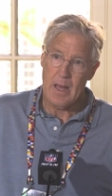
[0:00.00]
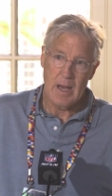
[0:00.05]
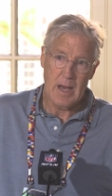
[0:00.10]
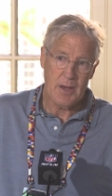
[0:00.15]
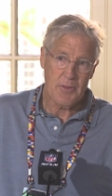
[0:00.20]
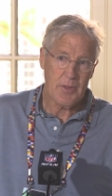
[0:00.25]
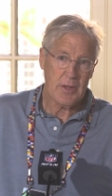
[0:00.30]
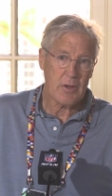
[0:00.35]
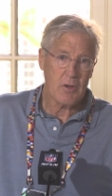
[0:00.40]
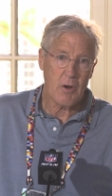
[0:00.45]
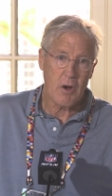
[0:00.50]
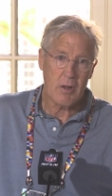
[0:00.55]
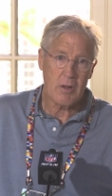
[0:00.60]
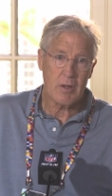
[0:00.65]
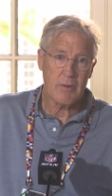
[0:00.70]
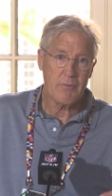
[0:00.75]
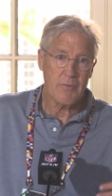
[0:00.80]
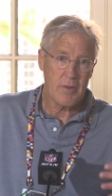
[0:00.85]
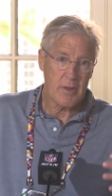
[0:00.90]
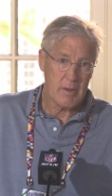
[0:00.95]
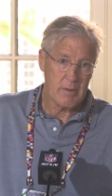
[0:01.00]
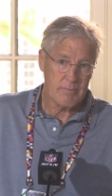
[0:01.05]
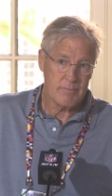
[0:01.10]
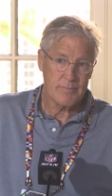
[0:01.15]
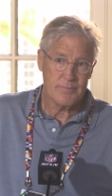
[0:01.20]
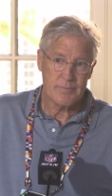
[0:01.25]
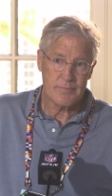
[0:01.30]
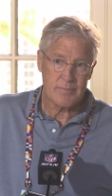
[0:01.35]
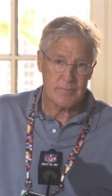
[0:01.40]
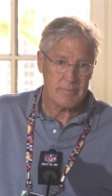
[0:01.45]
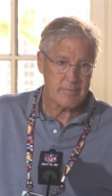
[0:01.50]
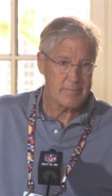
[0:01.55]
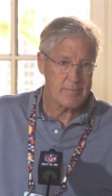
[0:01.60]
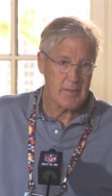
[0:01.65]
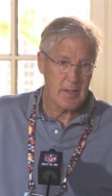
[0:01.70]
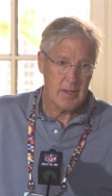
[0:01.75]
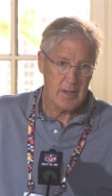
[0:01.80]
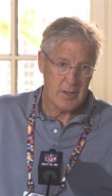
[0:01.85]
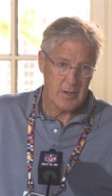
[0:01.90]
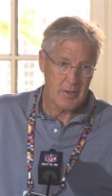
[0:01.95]
I think all of the,
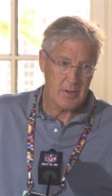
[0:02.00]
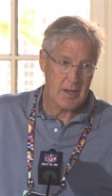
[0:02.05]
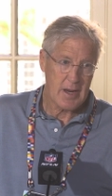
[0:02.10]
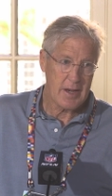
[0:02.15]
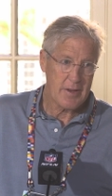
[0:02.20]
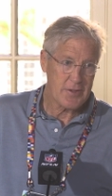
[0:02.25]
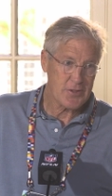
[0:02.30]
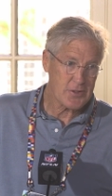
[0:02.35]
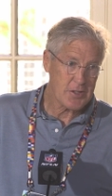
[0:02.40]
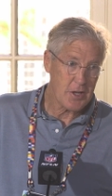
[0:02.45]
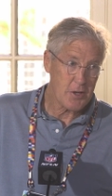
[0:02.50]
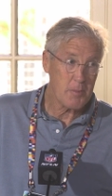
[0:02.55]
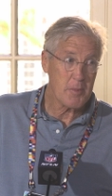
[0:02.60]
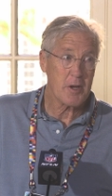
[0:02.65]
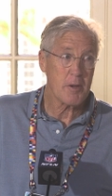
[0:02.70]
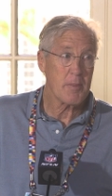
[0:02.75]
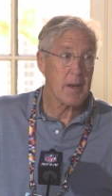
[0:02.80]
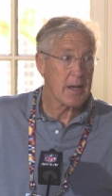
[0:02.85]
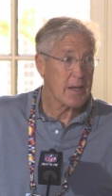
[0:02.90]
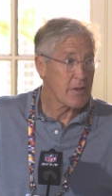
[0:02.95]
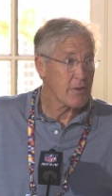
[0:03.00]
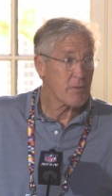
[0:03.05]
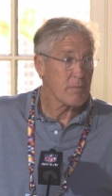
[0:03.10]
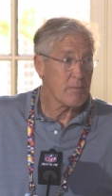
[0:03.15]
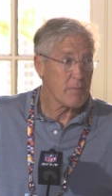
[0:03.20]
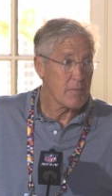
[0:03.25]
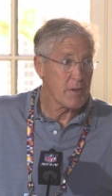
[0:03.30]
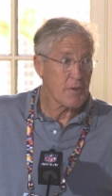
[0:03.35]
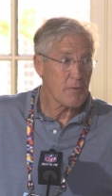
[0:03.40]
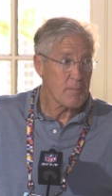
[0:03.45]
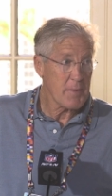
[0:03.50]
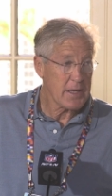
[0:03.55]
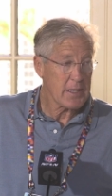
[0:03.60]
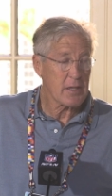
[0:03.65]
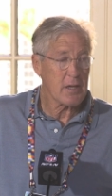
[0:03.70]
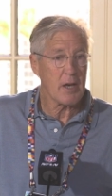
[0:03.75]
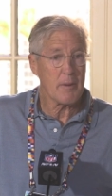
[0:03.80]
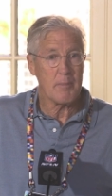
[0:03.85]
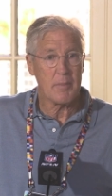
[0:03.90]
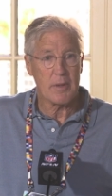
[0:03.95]
you know, kind of the scuttlebutt about his, his
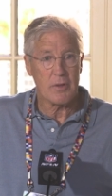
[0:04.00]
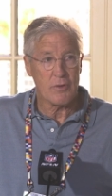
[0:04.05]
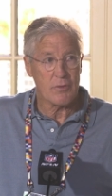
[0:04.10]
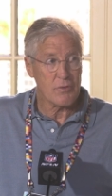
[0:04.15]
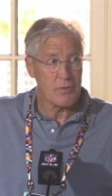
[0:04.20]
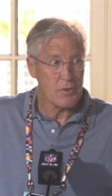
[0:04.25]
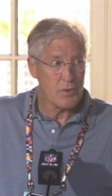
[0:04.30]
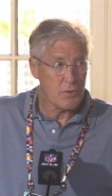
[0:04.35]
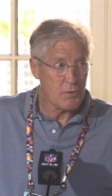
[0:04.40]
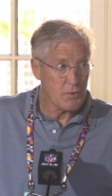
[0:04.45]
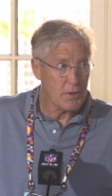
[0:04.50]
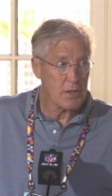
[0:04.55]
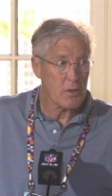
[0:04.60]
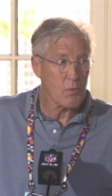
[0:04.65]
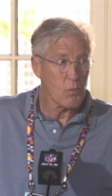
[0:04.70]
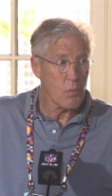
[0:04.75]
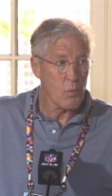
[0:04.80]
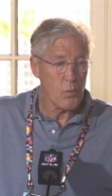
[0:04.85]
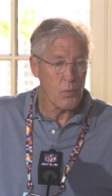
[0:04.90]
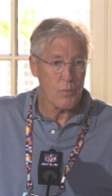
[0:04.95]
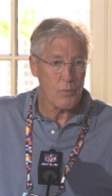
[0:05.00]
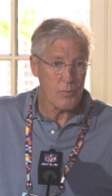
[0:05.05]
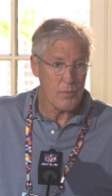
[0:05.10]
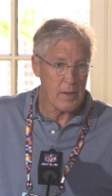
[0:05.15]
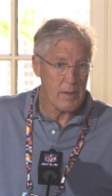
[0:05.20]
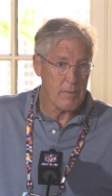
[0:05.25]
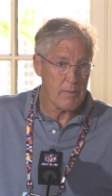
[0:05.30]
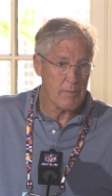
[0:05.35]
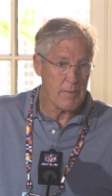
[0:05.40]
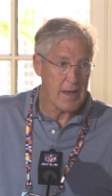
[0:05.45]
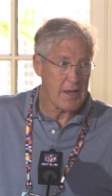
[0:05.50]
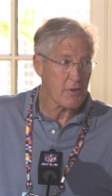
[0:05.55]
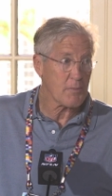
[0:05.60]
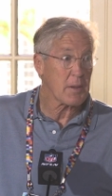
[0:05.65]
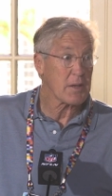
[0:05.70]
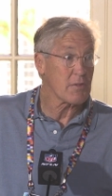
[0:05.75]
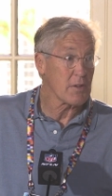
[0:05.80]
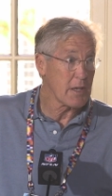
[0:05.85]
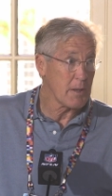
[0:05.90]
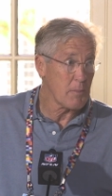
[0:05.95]
makeup and his unique
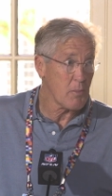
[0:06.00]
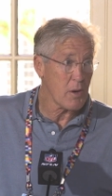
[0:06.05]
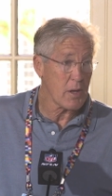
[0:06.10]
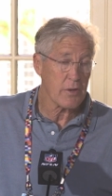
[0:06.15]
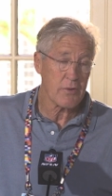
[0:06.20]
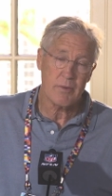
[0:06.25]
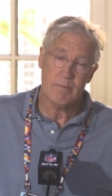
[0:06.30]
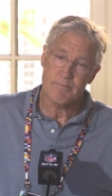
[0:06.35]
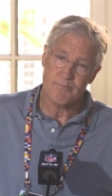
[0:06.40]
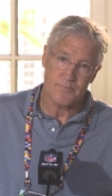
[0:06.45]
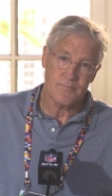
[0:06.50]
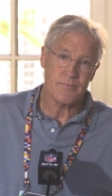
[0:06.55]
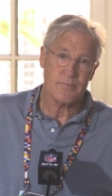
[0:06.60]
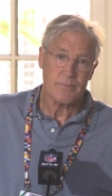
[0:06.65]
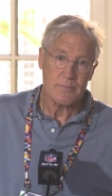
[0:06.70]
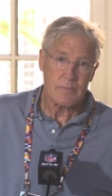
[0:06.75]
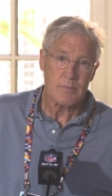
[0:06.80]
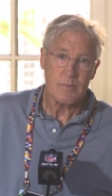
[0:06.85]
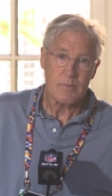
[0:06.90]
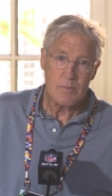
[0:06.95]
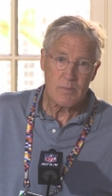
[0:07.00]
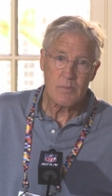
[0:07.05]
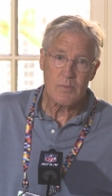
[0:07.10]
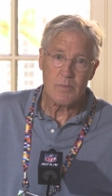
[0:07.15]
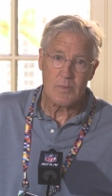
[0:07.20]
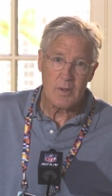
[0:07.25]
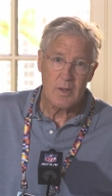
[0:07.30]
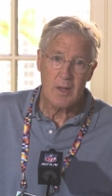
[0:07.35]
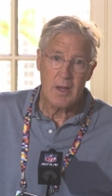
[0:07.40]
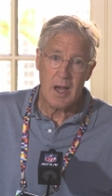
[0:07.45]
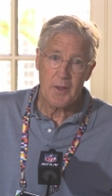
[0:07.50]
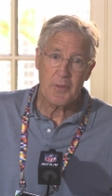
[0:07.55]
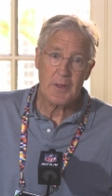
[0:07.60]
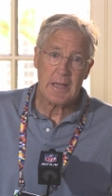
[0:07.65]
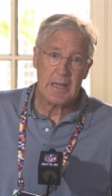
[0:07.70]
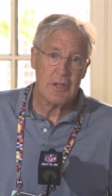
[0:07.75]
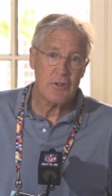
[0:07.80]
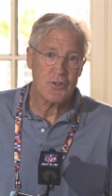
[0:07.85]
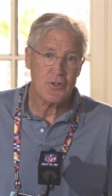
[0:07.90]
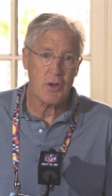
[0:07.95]
aspects that he brings, I
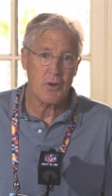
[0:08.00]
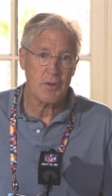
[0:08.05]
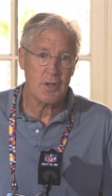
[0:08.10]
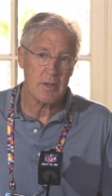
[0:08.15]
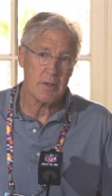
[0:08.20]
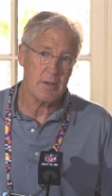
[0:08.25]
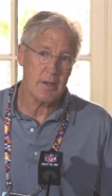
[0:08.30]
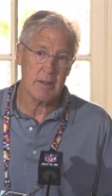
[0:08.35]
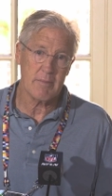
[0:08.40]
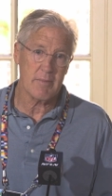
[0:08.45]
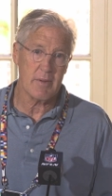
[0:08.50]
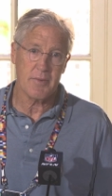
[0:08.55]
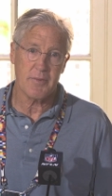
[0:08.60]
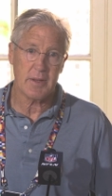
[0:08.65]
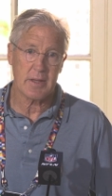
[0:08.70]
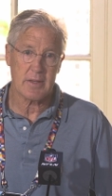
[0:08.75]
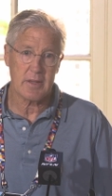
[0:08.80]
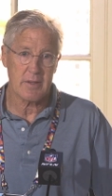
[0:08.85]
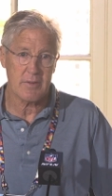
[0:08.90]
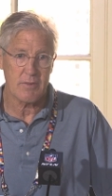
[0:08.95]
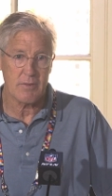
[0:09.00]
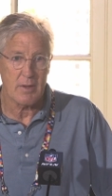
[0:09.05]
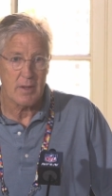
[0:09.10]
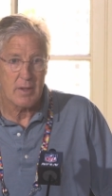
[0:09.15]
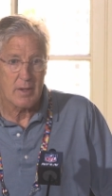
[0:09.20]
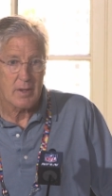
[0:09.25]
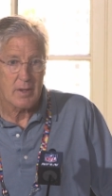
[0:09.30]
think he's shown it, and I think it's,